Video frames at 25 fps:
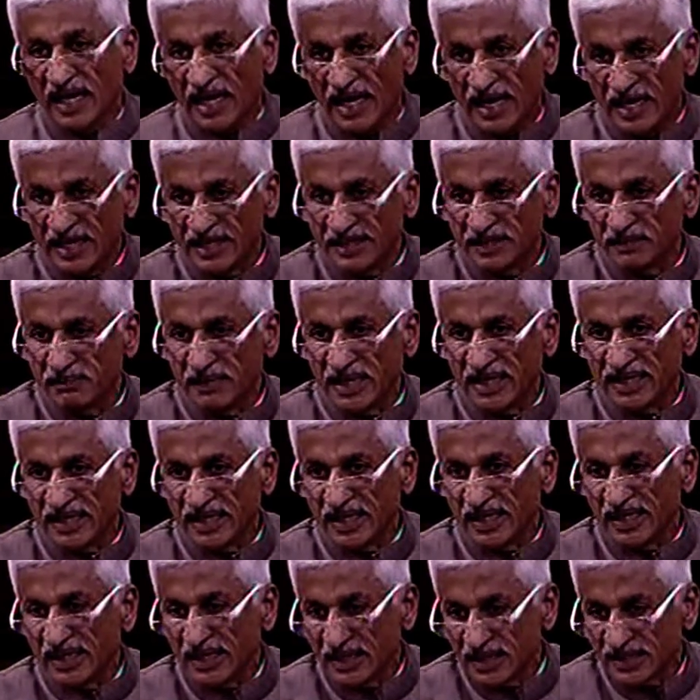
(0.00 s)
Ultimately,
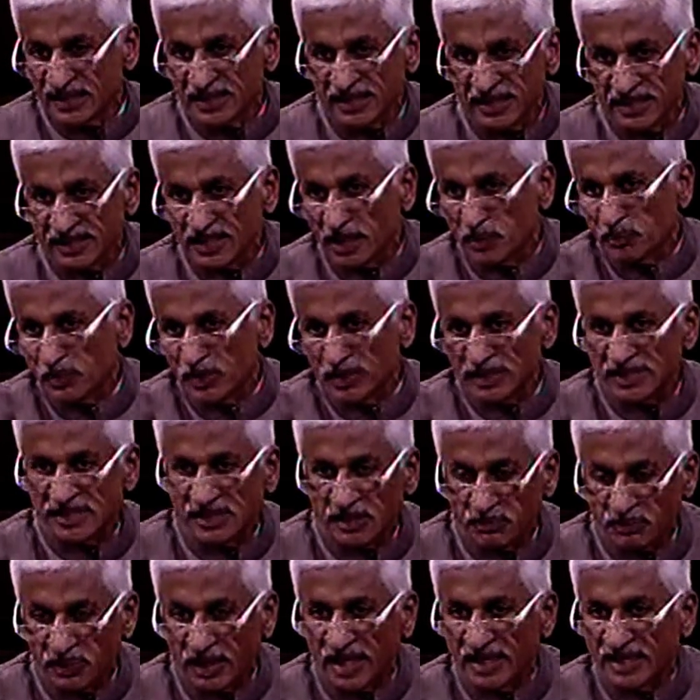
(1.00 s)
these opposition
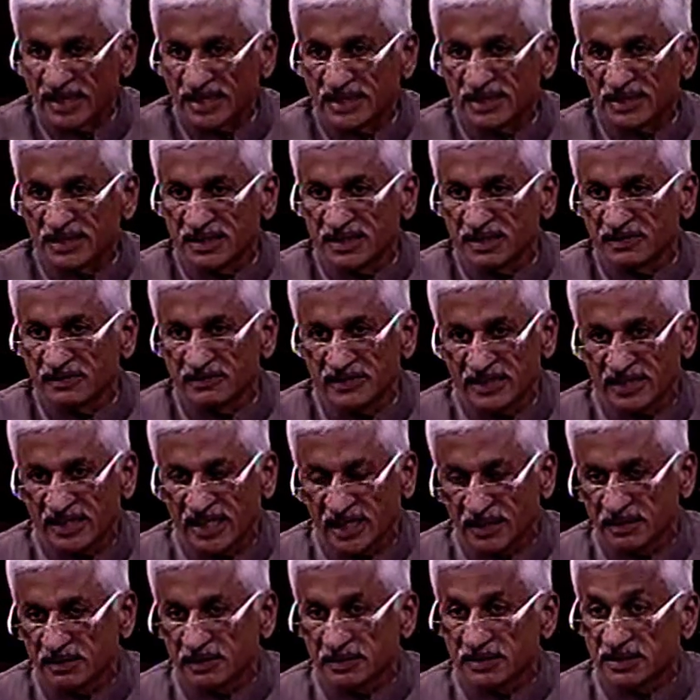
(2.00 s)
parties, which are,
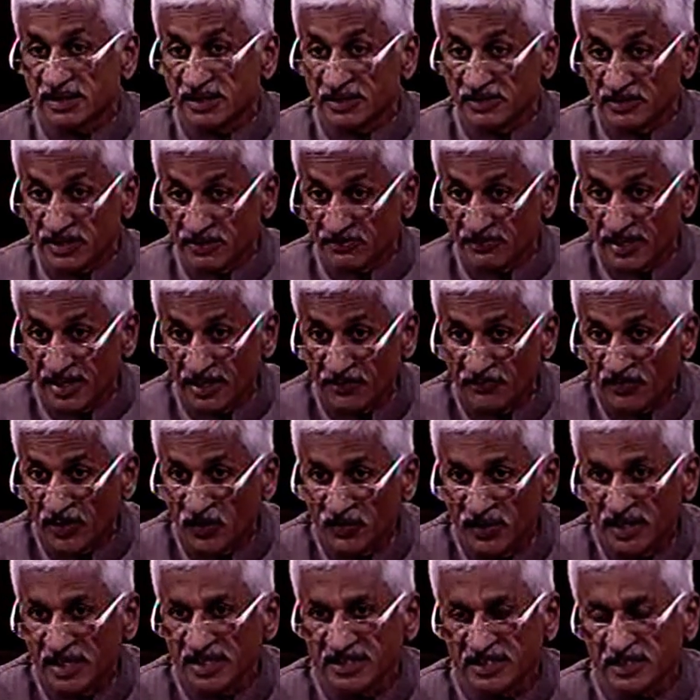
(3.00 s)
see, the very
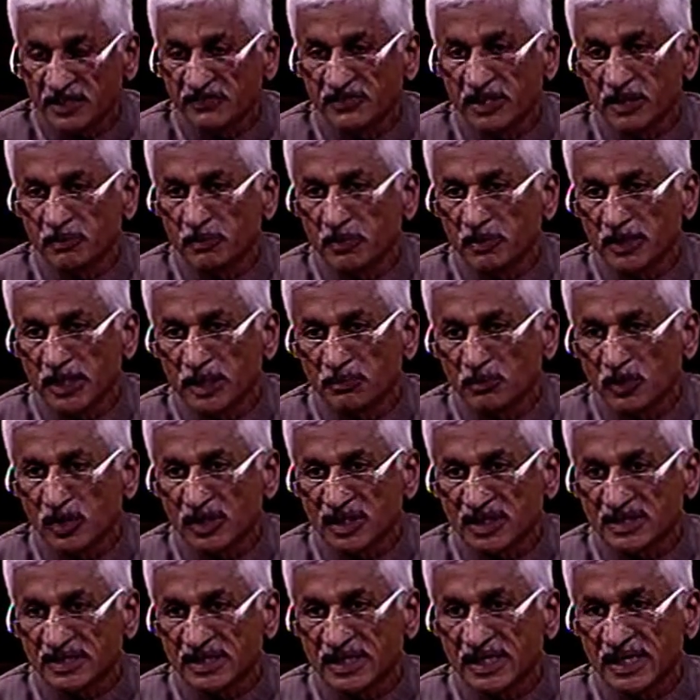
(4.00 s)
foundation of
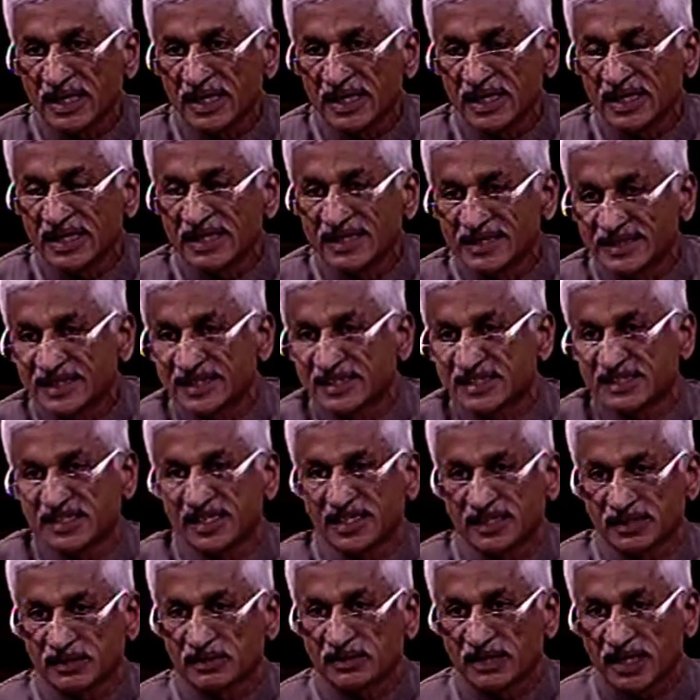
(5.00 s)
democracy is at stake
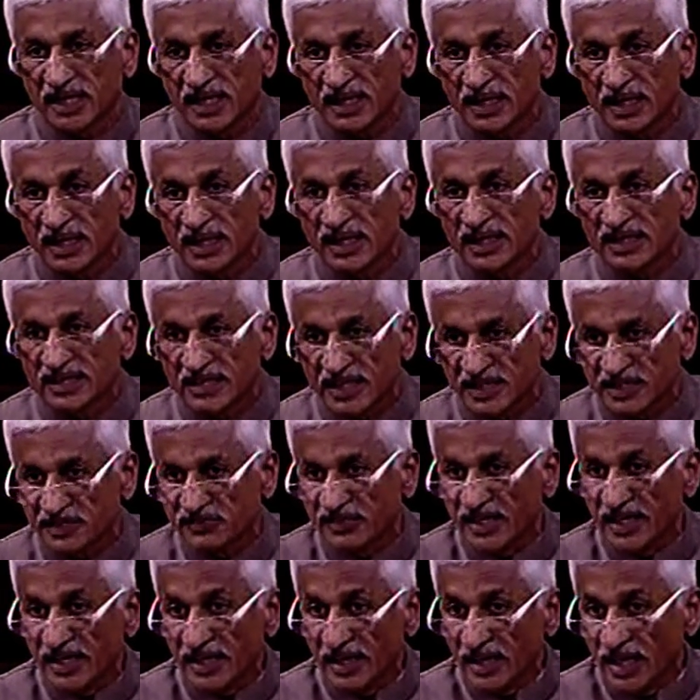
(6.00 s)
today. That's why
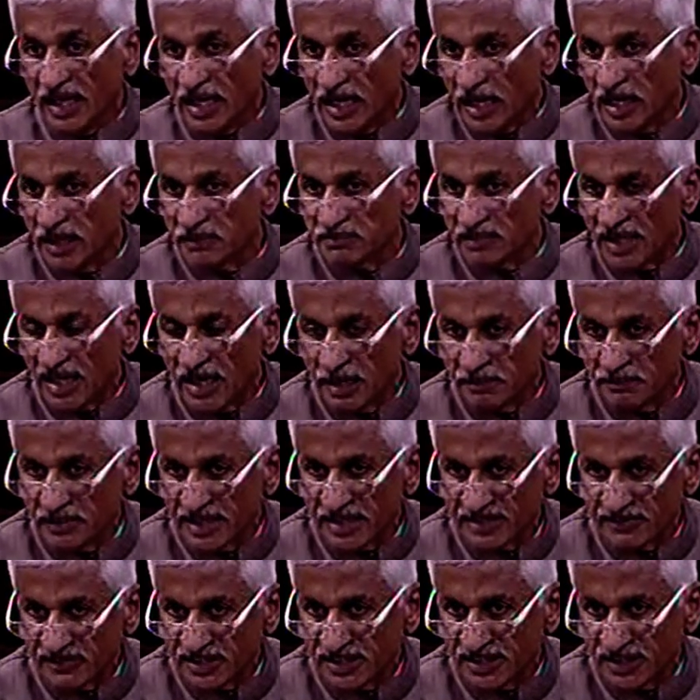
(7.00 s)
I'm
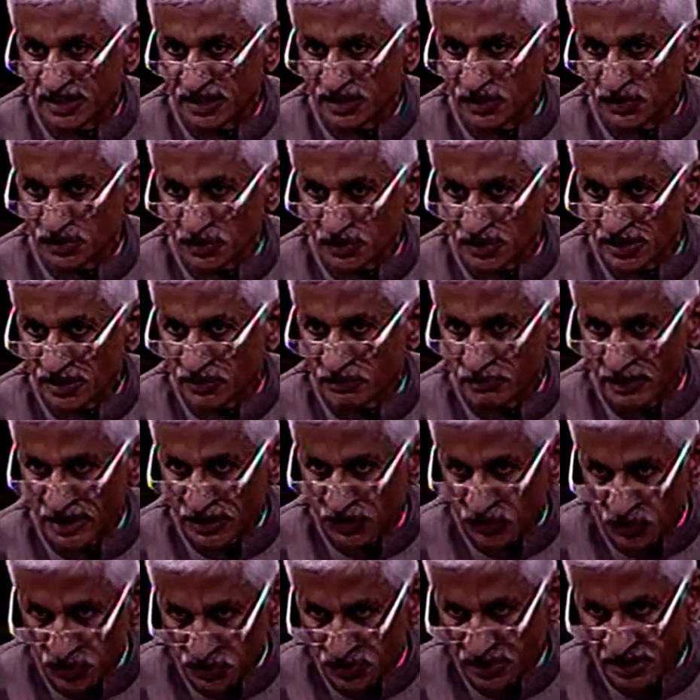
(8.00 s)
requesting you to give me
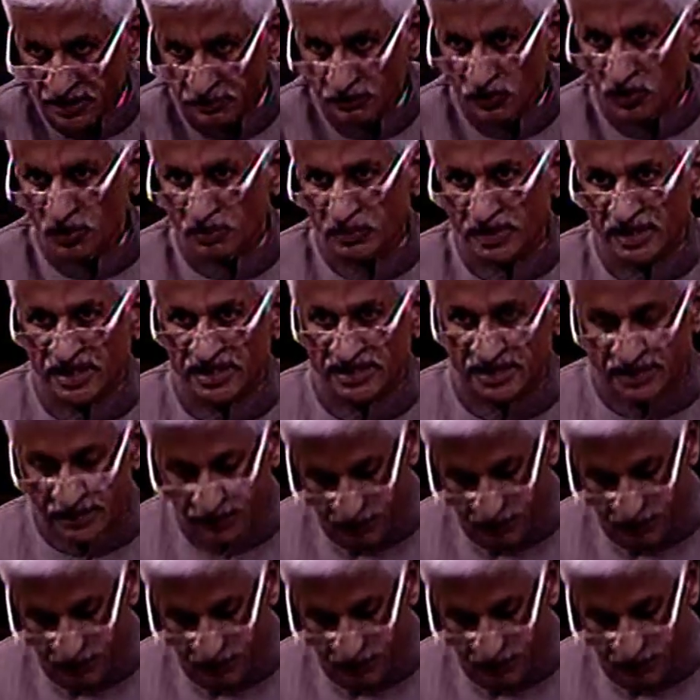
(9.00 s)
2-3 more minutes.